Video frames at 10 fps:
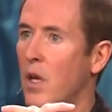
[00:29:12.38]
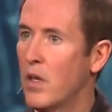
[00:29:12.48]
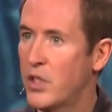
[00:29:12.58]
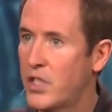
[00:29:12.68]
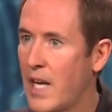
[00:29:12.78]

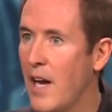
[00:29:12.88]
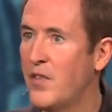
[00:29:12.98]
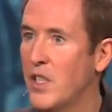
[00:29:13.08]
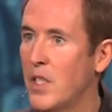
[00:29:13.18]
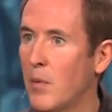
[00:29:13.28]

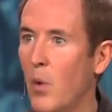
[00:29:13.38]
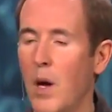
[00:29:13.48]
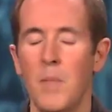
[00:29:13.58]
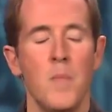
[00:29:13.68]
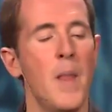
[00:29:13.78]
Safety is number
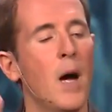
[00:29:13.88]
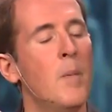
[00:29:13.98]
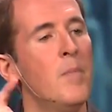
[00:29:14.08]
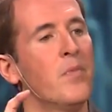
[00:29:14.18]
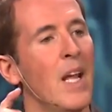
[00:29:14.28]
1. Now,
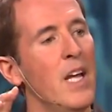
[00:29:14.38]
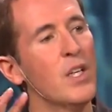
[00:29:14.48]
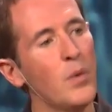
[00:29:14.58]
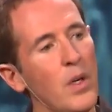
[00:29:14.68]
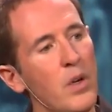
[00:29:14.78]

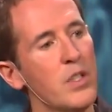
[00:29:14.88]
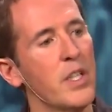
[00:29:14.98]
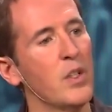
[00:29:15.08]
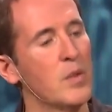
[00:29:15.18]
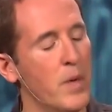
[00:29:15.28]
here's what we learned in
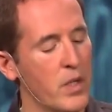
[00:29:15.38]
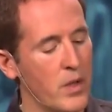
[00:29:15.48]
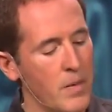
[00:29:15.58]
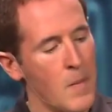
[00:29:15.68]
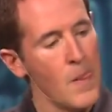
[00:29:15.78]
singles
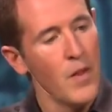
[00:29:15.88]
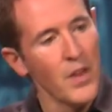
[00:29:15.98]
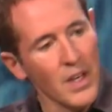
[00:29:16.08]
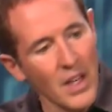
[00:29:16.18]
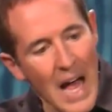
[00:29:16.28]
ministry.
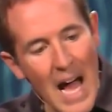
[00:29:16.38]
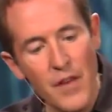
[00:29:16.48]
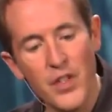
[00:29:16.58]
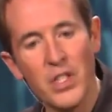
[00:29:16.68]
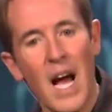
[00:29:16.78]
The
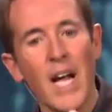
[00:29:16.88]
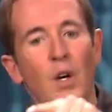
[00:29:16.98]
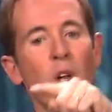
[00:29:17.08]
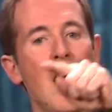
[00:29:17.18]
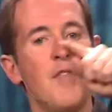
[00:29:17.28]
life
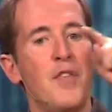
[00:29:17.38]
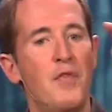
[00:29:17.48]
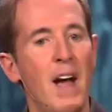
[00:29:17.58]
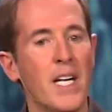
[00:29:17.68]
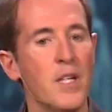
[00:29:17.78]
cycle of
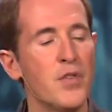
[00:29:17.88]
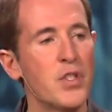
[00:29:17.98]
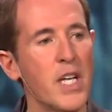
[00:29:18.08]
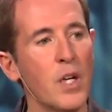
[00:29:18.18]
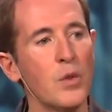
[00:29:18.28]
effective
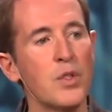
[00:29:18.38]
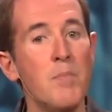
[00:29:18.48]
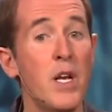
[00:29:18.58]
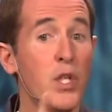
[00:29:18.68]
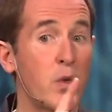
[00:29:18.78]
singles
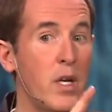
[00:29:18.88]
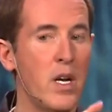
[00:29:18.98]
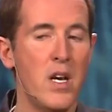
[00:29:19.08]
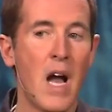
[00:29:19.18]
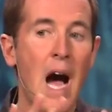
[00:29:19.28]
ministry,
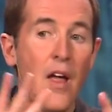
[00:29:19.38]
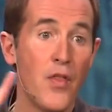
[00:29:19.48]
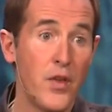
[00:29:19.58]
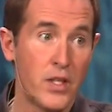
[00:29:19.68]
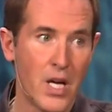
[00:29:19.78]
not
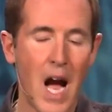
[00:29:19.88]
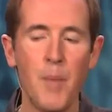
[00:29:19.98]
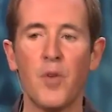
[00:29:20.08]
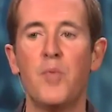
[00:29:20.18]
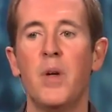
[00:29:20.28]
the
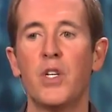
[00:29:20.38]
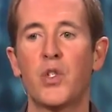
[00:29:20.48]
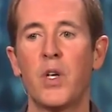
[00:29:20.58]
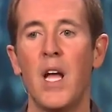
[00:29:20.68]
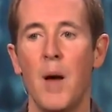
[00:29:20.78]
type of
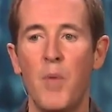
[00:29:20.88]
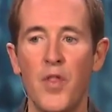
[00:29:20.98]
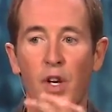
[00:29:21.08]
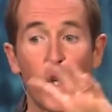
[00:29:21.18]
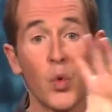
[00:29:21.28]
ministry,
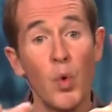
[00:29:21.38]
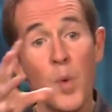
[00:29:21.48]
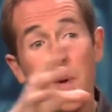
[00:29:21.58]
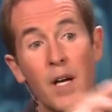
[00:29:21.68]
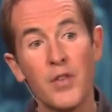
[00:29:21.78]
but the
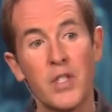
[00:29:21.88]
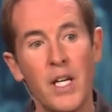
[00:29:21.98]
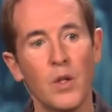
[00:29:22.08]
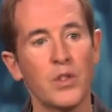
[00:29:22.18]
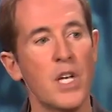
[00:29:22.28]
grouping of
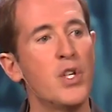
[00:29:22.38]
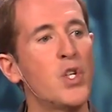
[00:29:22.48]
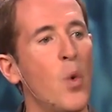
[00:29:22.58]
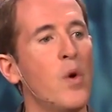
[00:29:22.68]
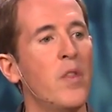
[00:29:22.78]
singles, is
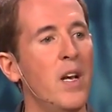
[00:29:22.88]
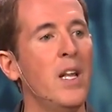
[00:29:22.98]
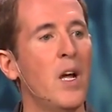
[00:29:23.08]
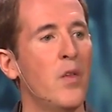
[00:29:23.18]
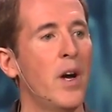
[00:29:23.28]
shorter than
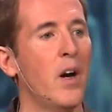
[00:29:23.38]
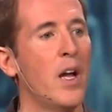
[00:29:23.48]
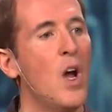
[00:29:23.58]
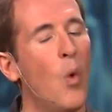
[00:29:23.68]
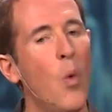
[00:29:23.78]
any other
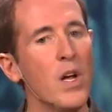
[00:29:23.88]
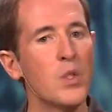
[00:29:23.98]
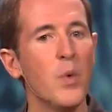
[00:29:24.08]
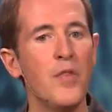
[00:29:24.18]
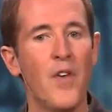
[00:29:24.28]
area.
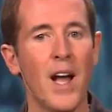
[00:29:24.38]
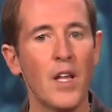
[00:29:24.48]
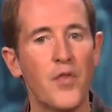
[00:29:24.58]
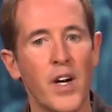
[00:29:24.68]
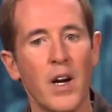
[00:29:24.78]
Once we
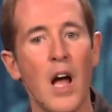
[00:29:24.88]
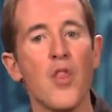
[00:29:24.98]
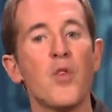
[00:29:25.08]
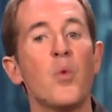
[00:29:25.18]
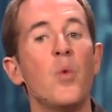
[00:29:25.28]
finally figured
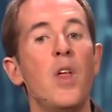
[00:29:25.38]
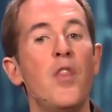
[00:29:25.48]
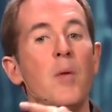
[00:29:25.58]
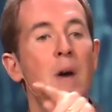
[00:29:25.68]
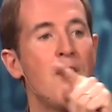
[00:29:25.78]
out the
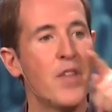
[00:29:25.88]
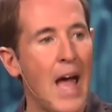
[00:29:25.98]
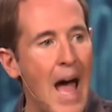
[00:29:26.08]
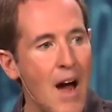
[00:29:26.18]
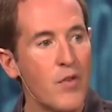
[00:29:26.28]
rhythm of the
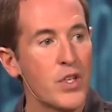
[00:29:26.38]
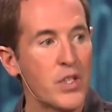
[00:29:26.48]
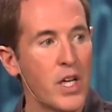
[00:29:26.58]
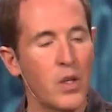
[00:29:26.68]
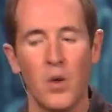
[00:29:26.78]
average
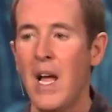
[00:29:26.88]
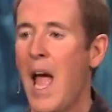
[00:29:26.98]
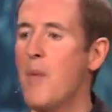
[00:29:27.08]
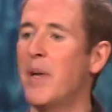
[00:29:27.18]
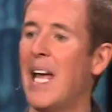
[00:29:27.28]
single
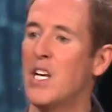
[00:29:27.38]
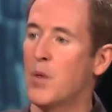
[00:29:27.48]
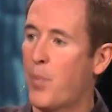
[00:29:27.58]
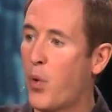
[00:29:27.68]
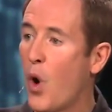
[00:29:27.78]
and began
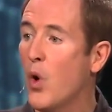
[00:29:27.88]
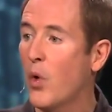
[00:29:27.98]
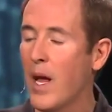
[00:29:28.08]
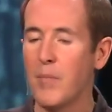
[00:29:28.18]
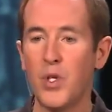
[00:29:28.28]
to
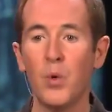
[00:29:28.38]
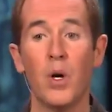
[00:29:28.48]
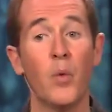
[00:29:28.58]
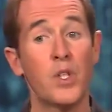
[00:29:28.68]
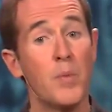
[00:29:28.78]
program to
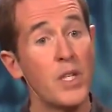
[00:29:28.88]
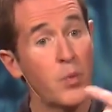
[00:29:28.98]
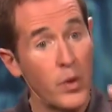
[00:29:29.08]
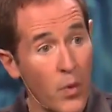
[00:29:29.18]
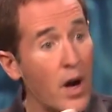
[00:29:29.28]
it, which means
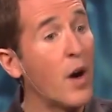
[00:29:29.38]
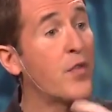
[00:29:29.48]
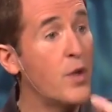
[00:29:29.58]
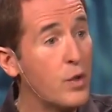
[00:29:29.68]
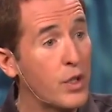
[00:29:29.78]
we run our
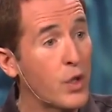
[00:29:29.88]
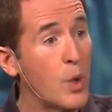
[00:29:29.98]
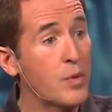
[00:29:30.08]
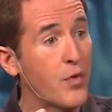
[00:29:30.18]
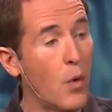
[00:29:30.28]
fusion
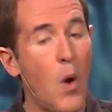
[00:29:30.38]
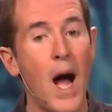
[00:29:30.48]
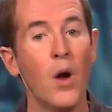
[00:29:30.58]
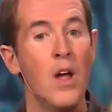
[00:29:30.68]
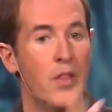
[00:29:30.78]
groups for a
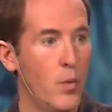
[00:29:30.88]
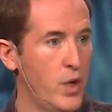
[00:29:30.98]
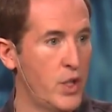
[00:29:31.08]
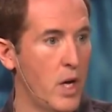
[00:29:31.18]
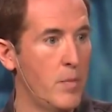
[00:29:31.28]
while, then
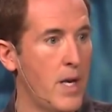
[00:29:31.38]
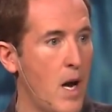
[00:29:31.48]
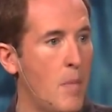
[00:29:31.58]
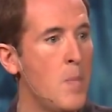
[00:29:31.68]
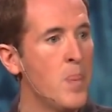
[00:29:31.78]
we shut them
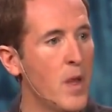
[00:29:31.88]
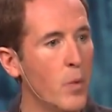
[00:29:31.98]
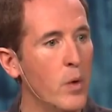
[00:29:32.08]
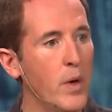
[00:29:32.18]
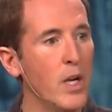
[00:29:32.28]
down. Then
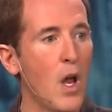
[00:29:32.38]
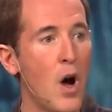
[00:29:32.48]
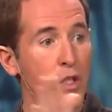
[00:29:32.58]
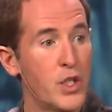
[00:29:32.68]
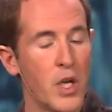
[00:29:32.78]
we
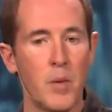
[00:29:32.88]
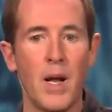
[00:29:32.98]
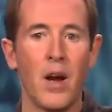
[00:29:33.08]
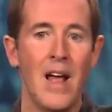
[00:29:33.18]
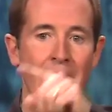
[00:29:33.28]
relaunch and shut them
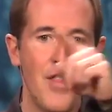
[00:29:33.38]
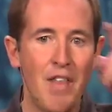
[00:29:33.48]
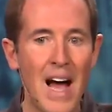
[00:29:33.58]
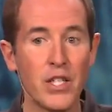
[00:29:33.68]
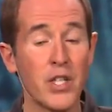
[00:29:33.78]
down.
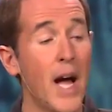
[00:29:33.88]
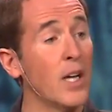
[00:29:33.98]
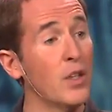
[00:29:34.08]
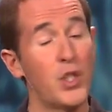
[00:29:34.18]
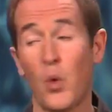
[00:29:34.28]
That
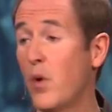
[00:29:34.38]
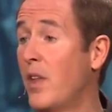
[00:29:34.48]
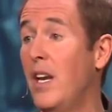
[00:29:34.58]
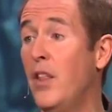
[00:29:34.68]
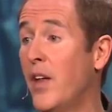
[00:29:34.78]
cycle is shorter
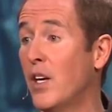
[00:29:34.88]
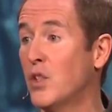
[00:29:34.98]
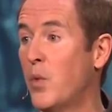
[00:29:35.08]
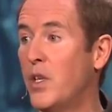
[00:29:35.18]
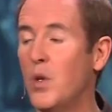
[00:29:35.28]
than anything
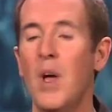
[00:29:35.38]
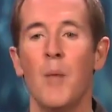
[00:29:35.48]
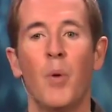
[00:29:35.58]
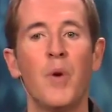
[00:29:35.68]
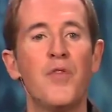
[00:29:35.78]
else we do,
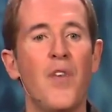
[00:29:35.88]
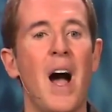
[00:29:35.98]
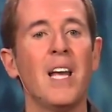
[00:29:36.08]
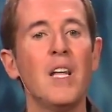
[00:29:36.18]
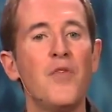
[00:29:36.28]
but we
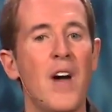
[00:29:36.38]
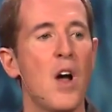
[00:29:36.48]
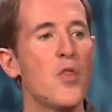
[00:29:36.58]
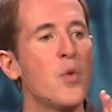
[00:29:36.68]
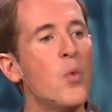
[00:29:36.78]
finally
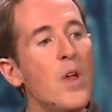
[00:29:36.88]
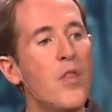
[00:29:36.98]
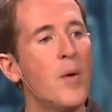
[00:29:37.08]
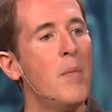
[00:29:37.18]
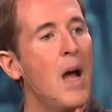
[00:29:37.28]
found the
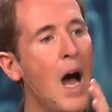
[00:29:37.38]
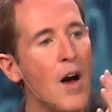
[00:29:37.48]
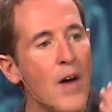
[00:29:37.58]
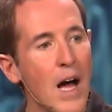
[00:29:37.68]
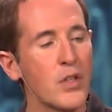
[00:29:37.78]
rhythm
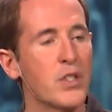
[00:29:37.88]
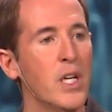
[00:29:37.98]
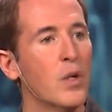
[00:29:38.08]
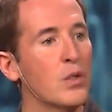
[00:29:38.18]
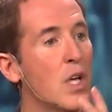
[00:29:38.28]
of how
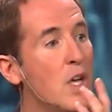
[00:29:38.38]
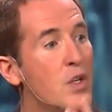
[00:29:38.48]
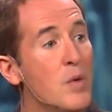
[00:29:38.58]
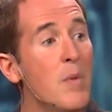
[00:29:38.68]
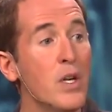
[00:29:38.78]
singles
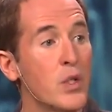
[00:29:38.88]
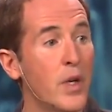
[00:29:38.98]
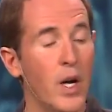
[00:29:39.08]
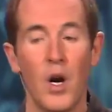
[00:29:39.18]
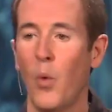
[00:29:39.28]
do ministry here.